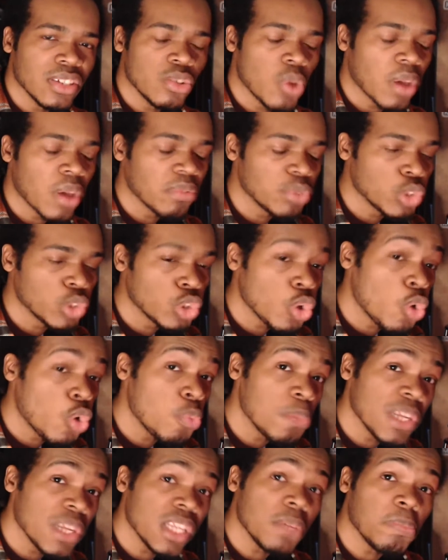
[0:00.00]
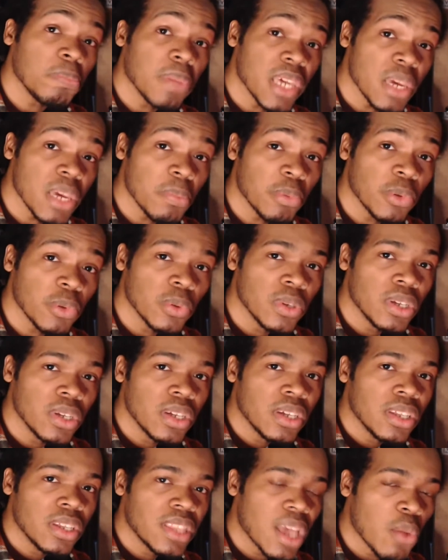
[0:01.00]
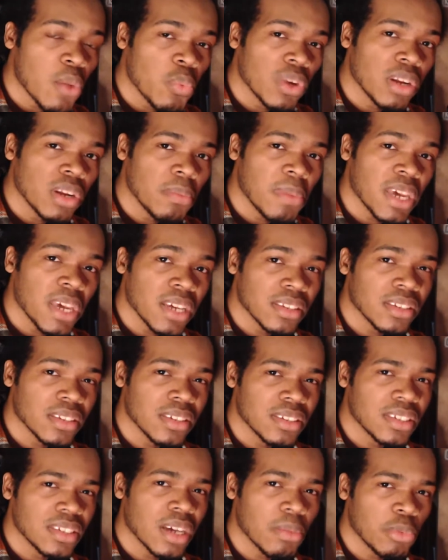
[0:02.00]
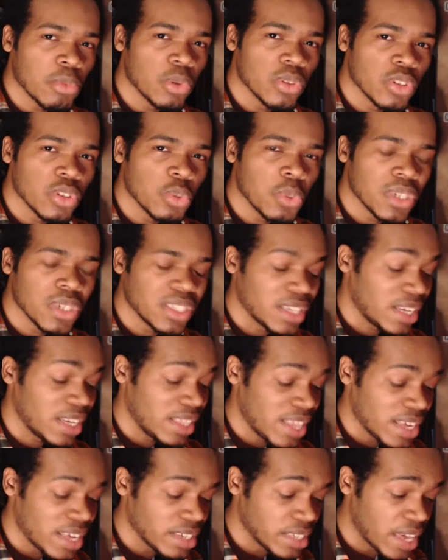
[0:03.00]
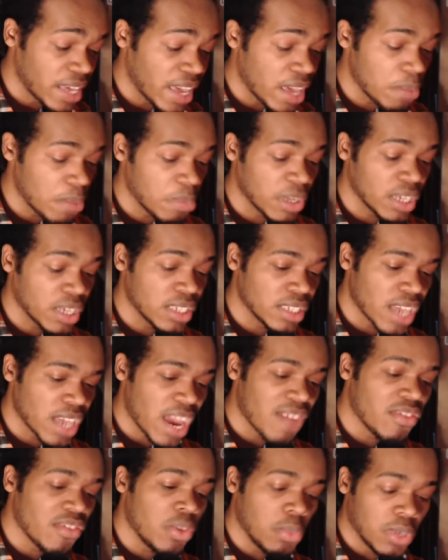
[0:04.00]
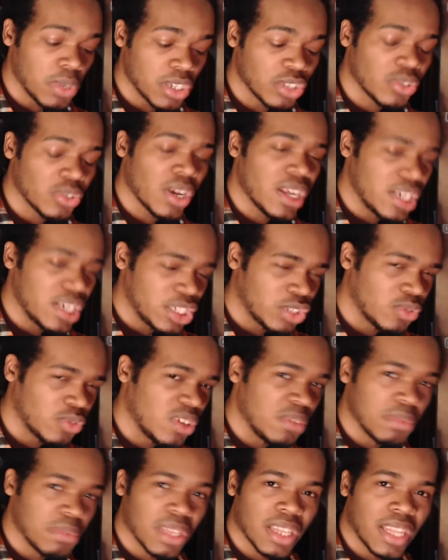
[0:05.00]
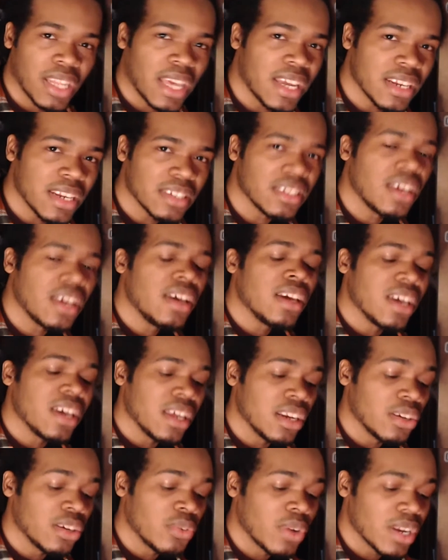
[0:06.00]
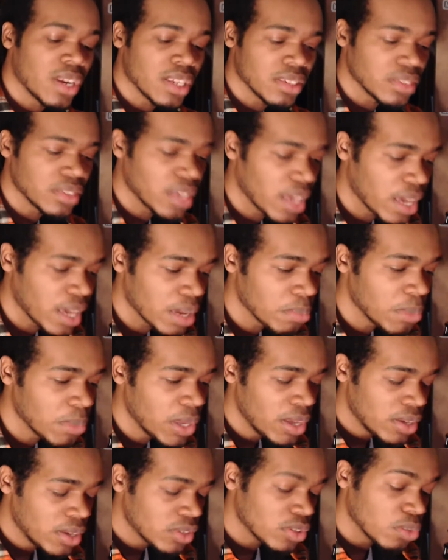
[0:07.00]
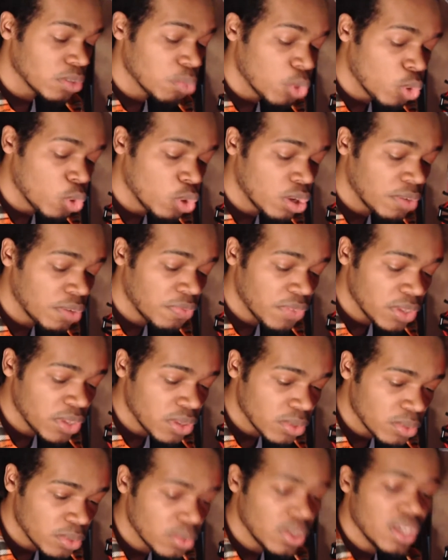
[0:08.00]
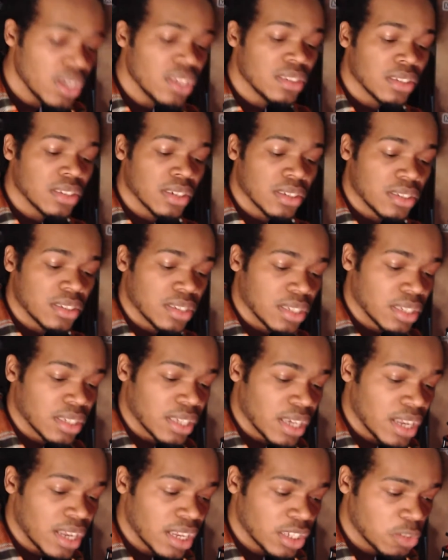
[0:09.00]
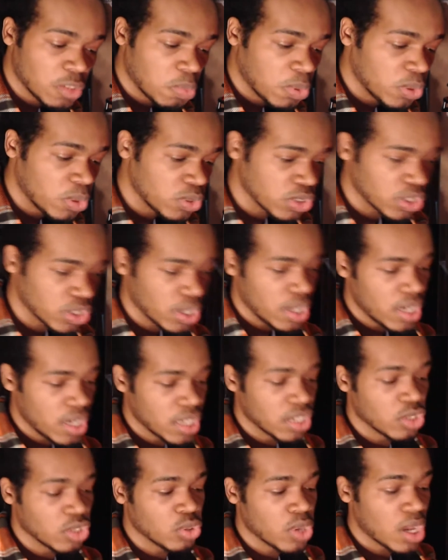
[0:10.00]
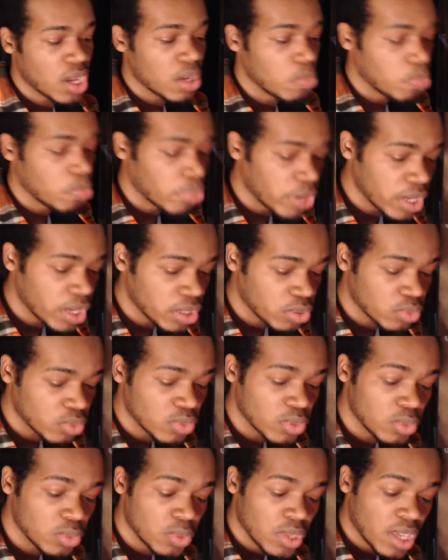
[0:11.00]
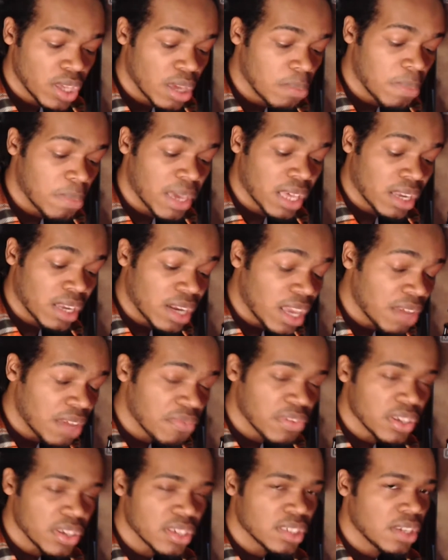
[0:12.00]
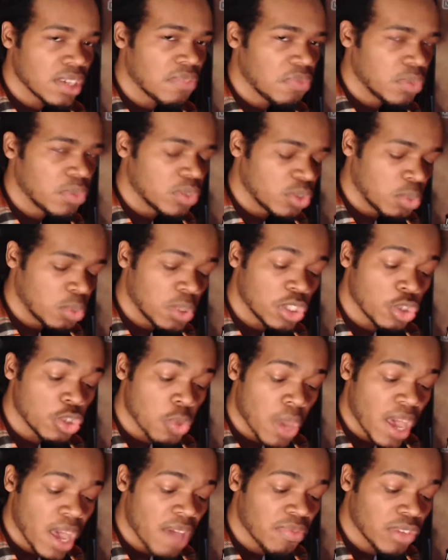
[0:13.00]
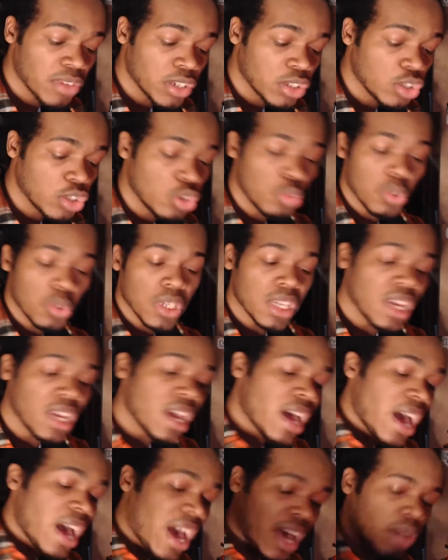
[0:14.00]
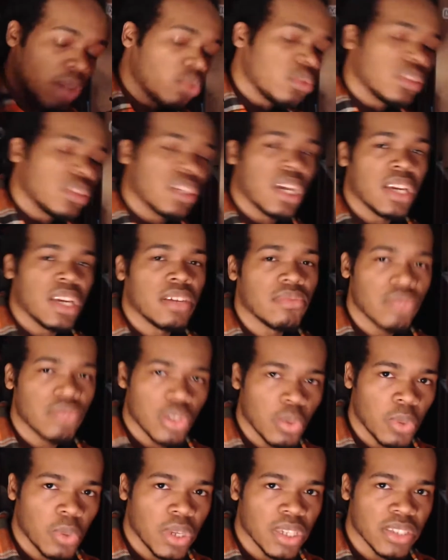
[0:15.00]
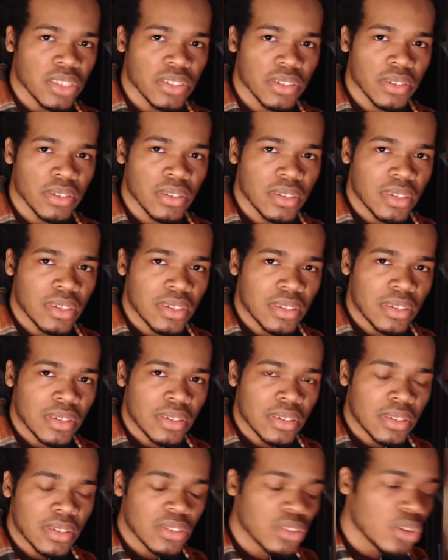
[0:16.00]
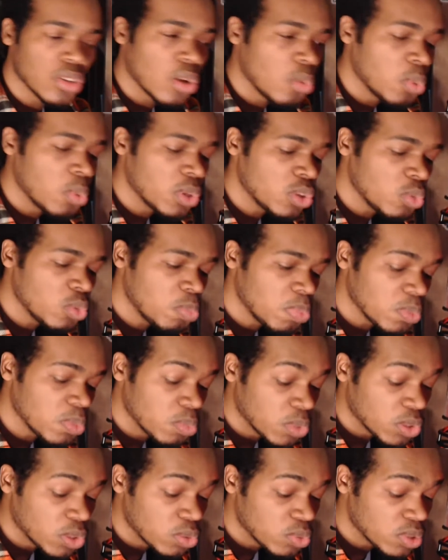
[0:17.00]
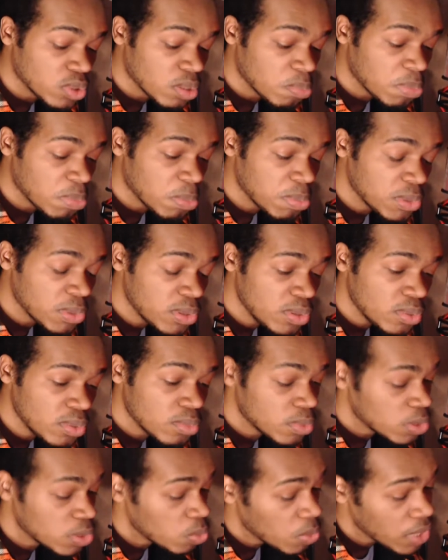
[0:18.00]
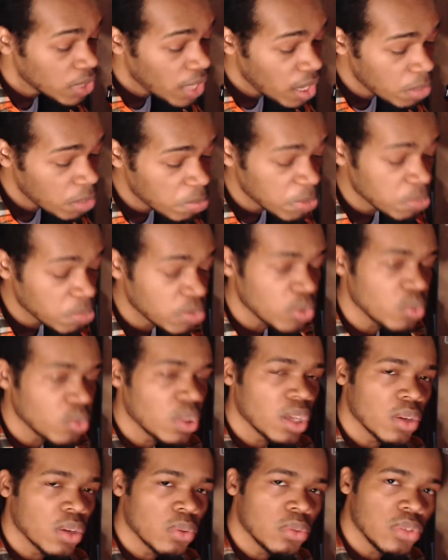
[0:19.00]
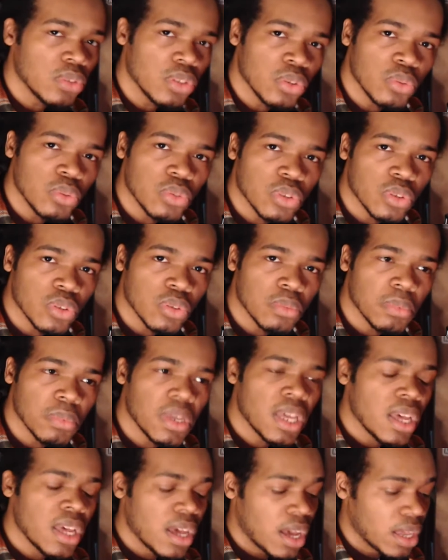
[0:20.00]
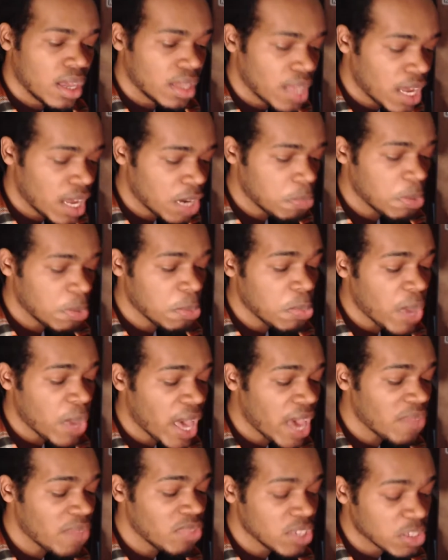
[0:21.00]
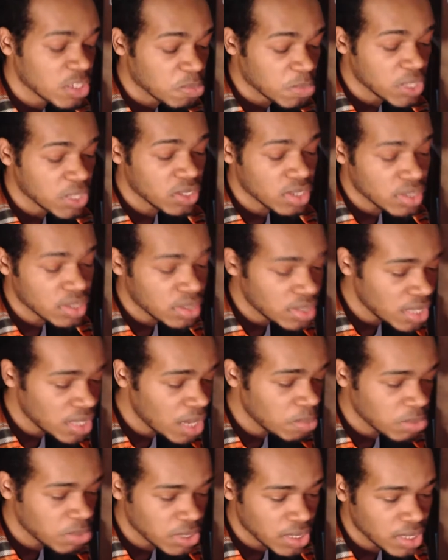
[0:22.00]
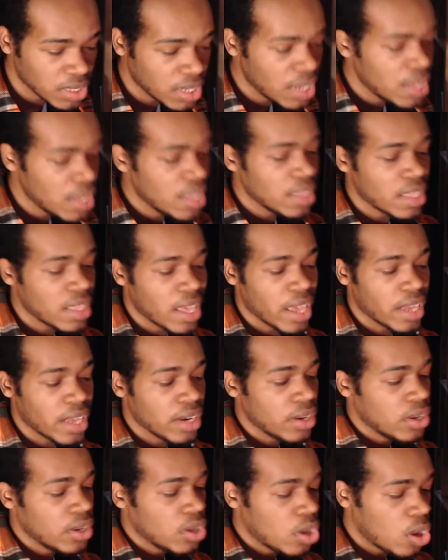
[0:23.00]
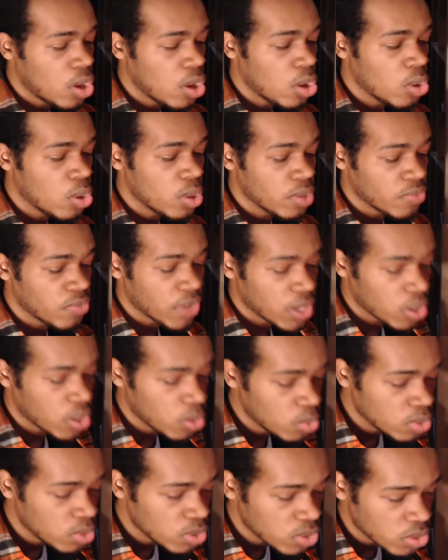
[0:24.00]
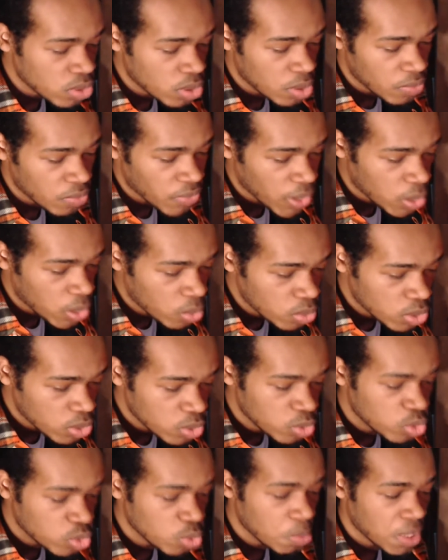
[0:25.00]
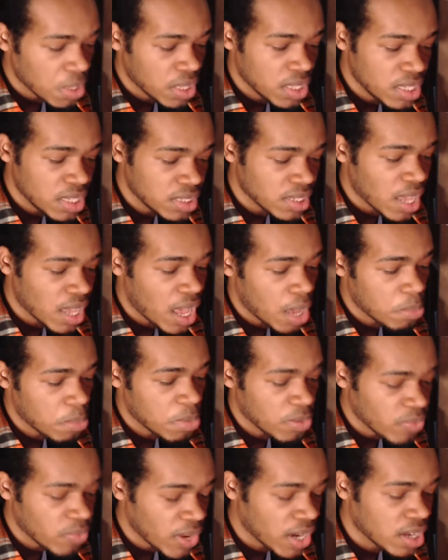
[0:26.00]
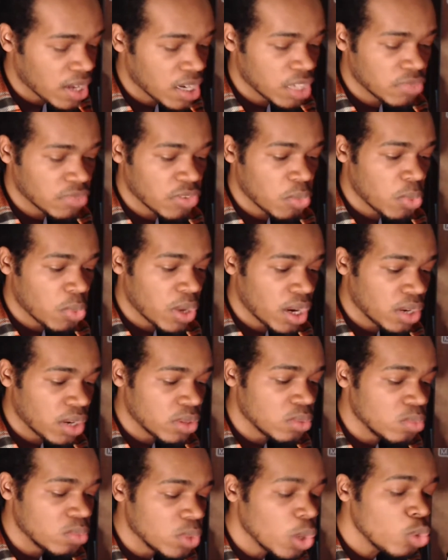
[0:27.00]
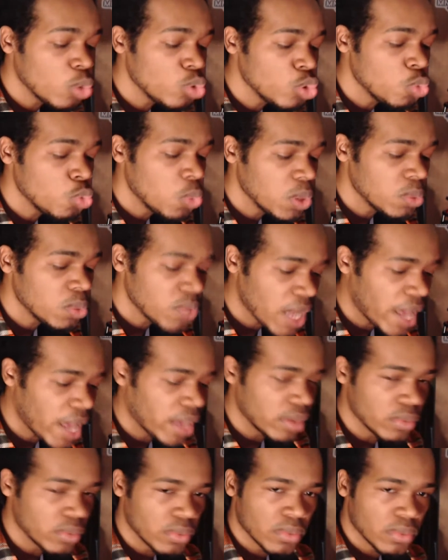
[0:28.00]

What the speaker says: You have so many people that want to make it to the top on Twitch, and they can't because everyone is trying to stream the latest and the greatest game. So in order for you to get exposure and to try to break through and make a name for yourself on Twitch, you have to do it outside of Twitch. So what do some people do? What a lot of people do, they go to YouTube. A lot of people have this misconception that, oh, if I go to YouTube, at least I'll be recognized for what I do. No, you will not.